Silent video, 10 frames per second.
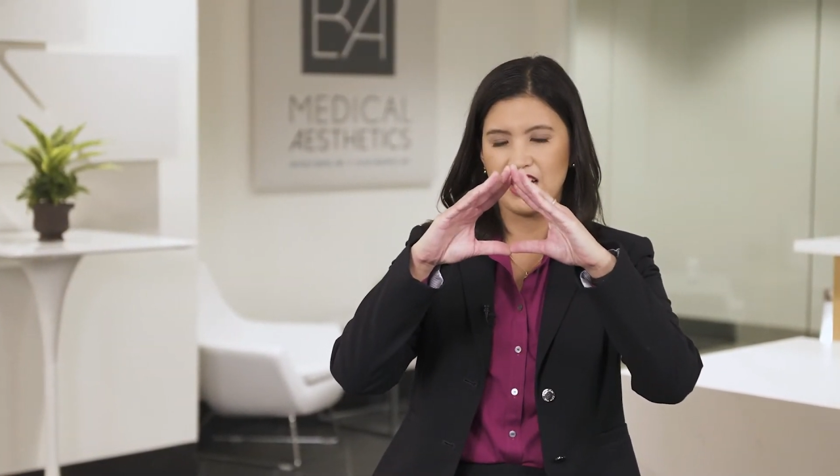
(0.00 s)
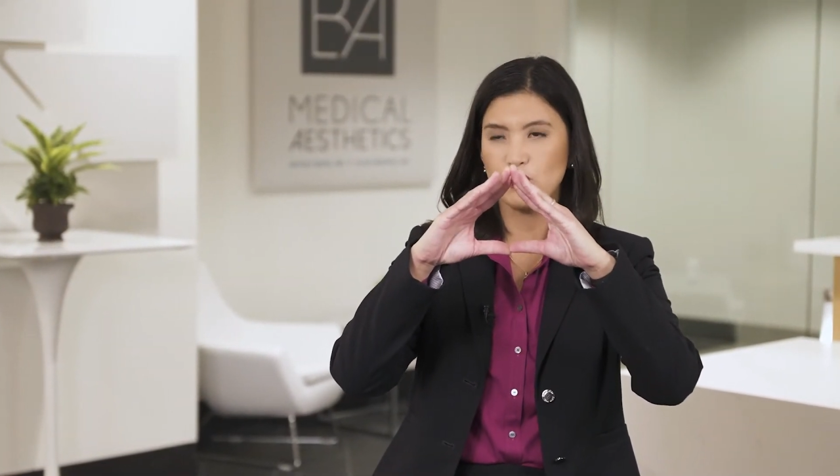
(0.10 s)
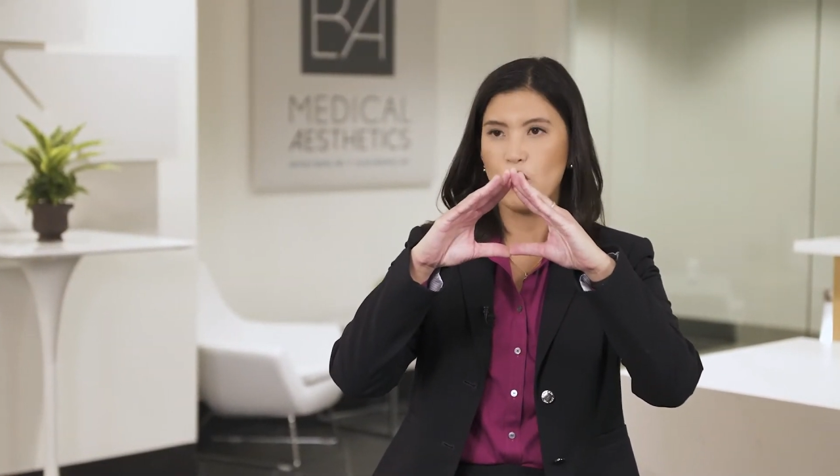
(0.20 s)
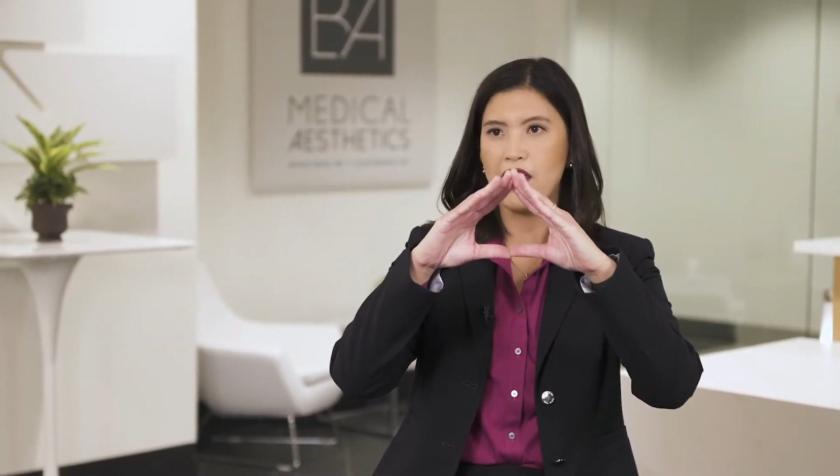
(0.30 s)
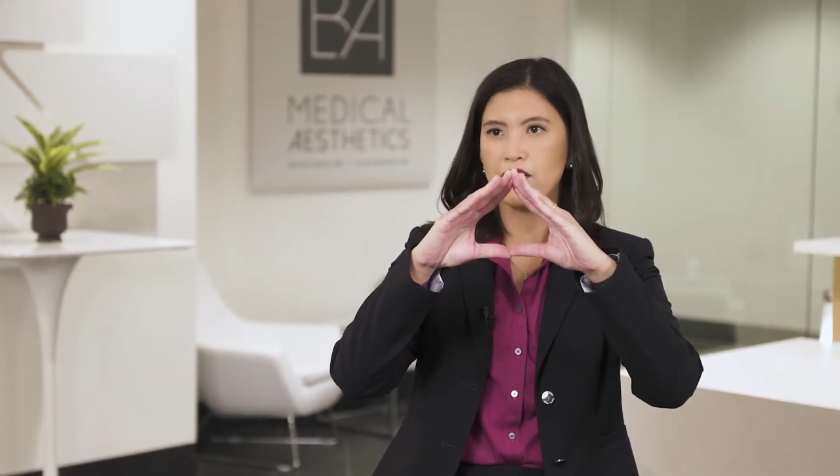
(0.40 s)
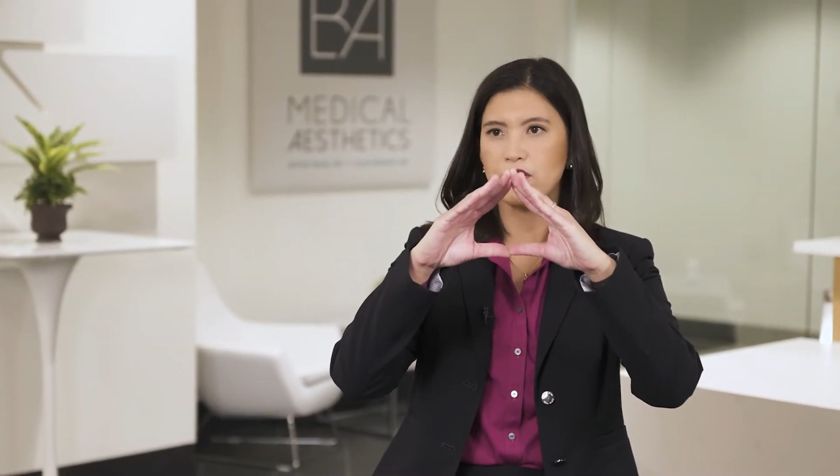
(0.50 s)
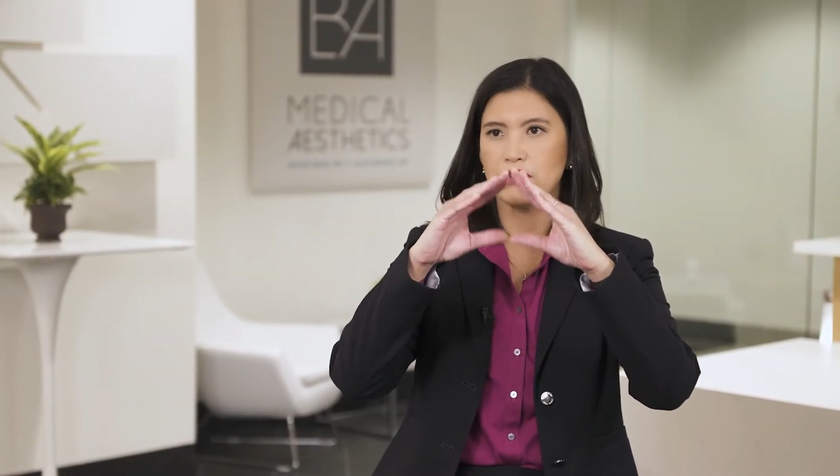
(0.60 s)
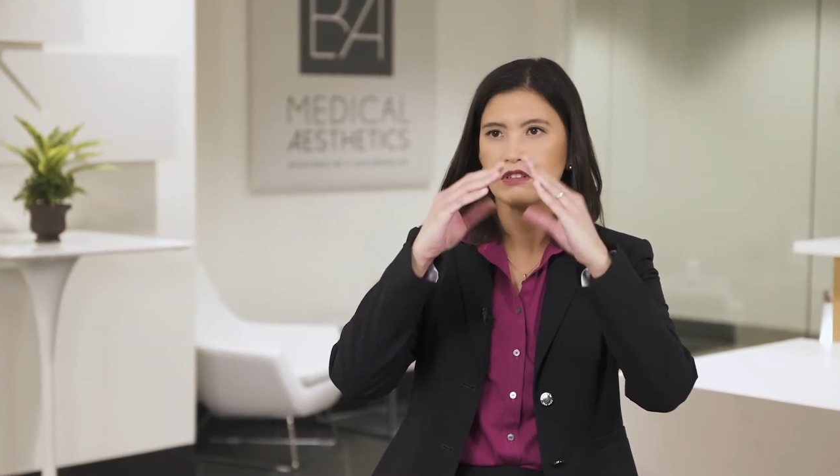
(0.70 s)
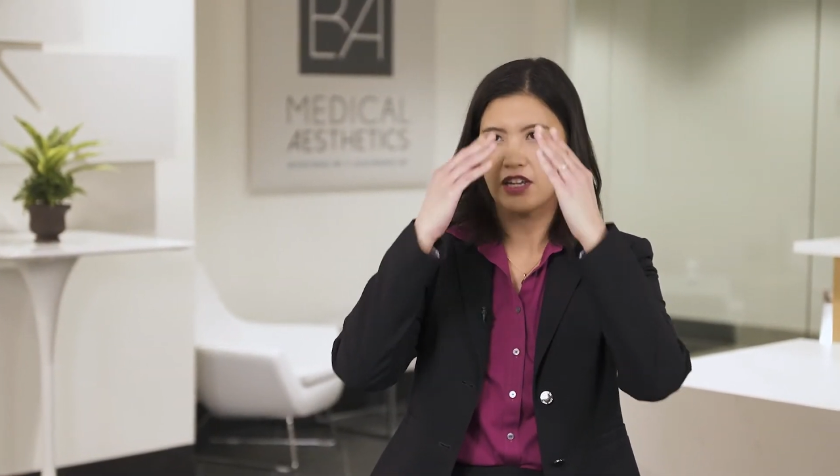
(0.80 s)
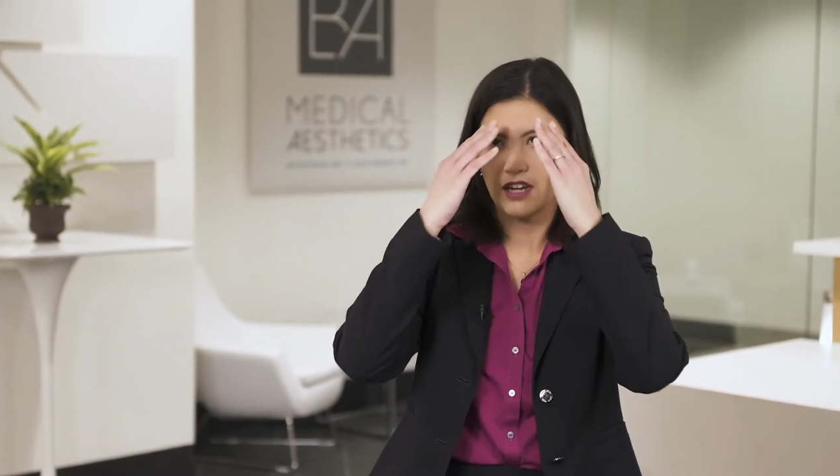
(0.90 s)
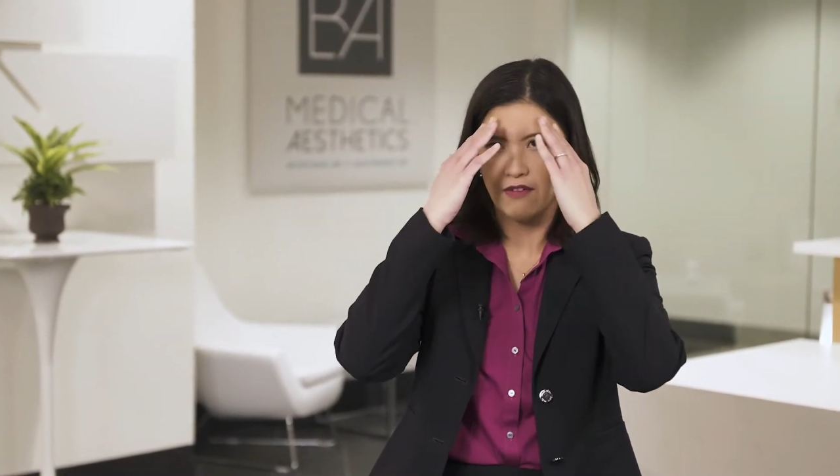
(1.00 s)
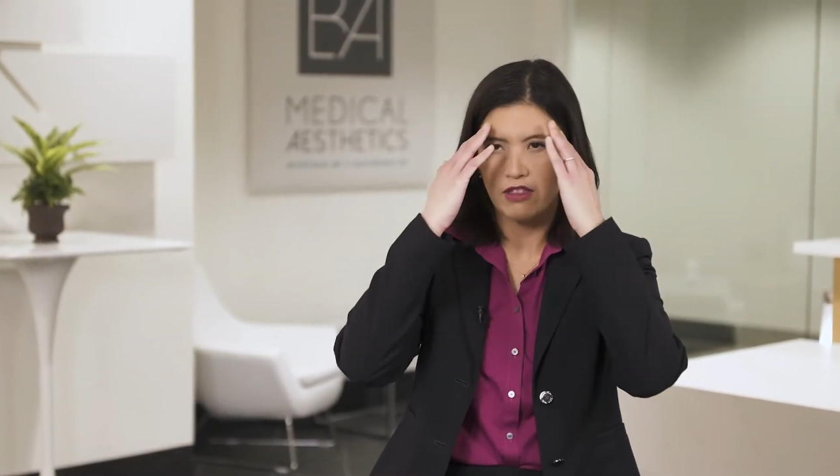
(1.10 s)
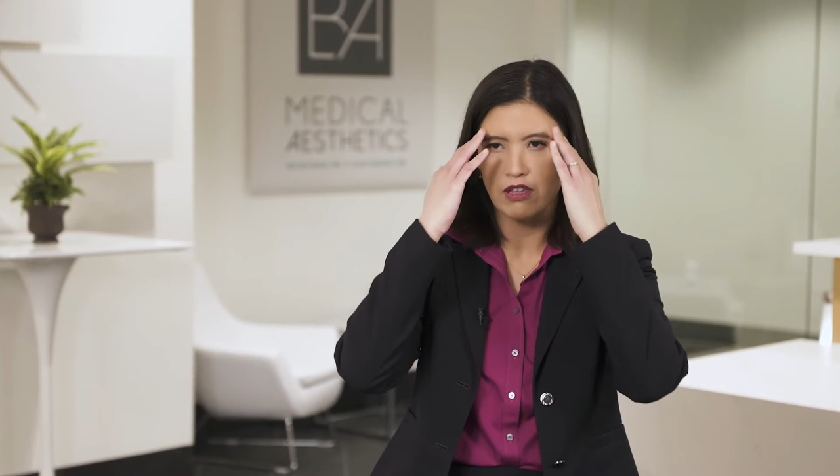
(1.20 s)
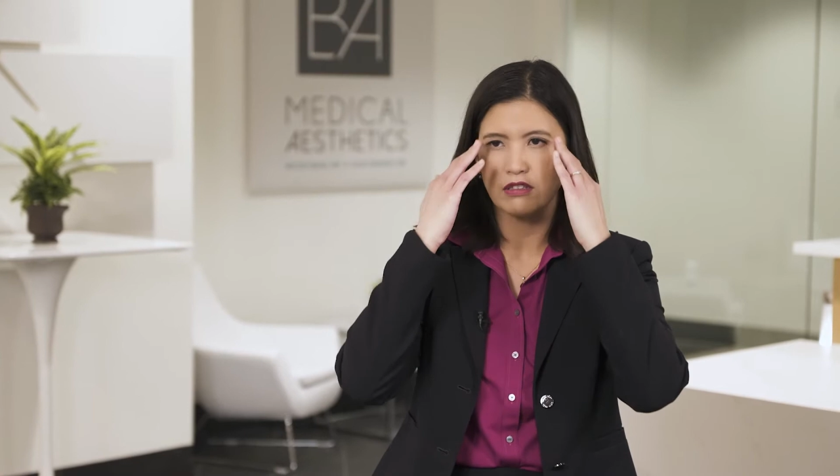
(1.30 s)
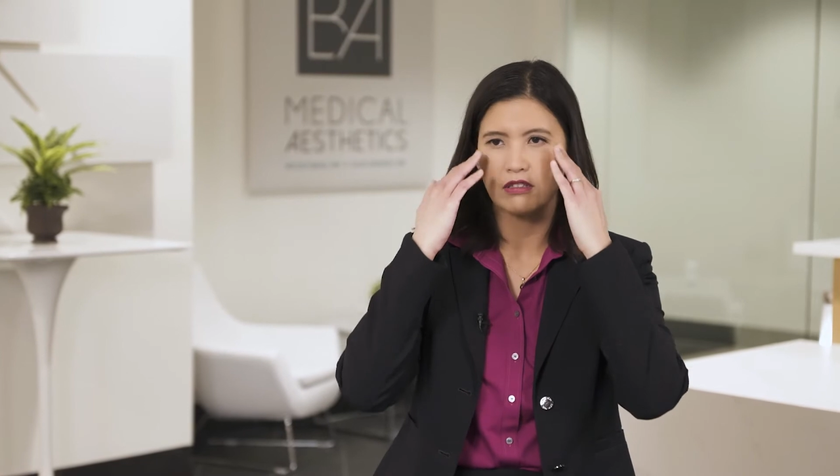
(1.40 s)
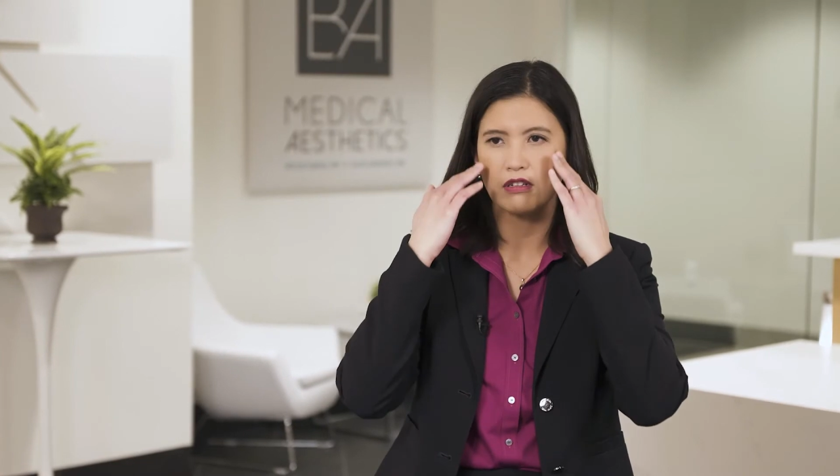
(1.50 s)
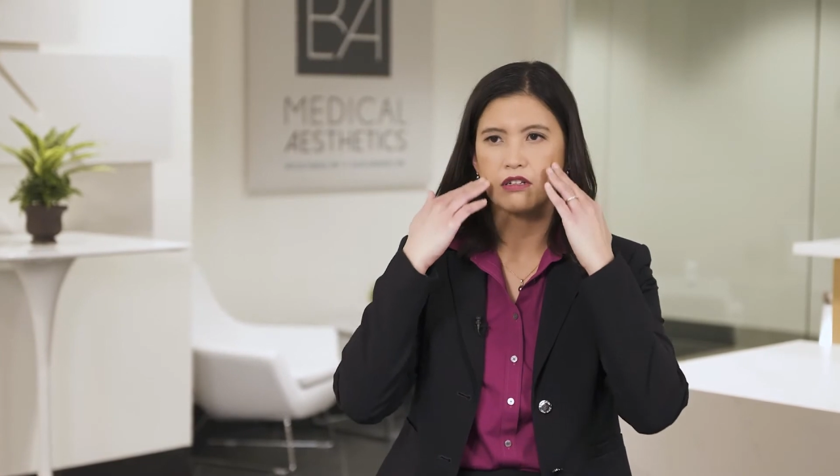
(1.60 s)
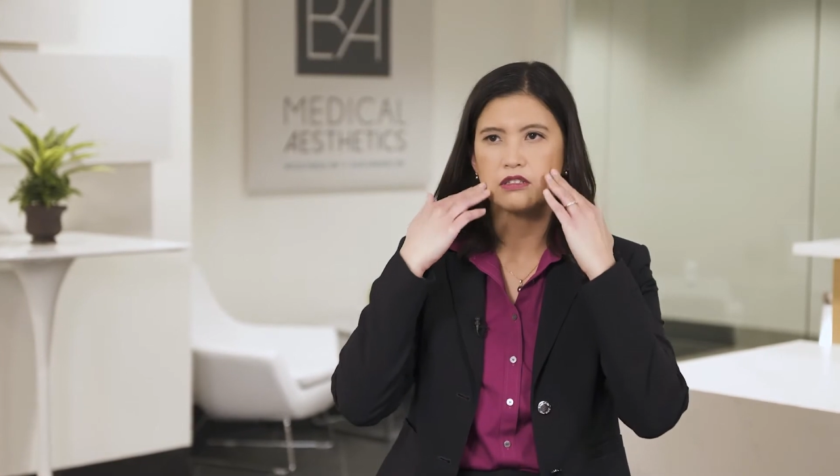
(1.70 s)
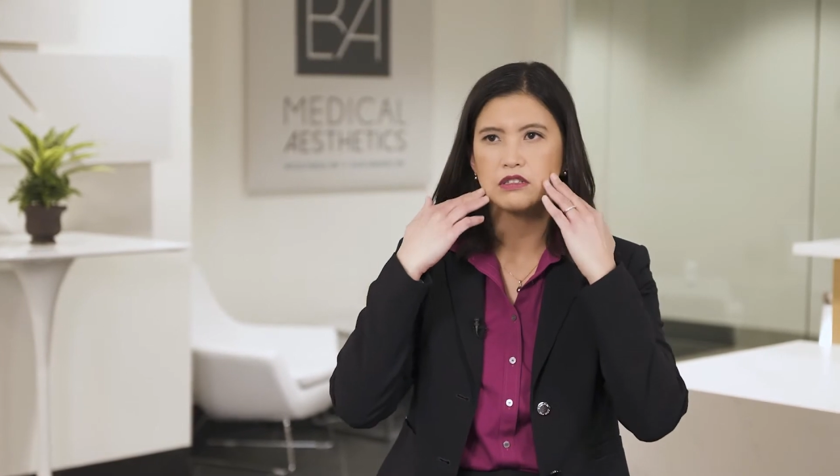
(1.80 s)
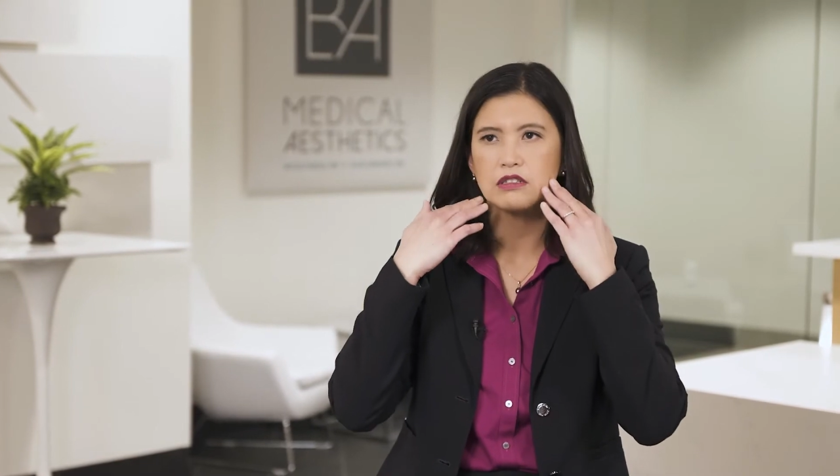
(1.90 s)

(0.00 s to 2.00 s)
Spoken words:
triangle, and everything starts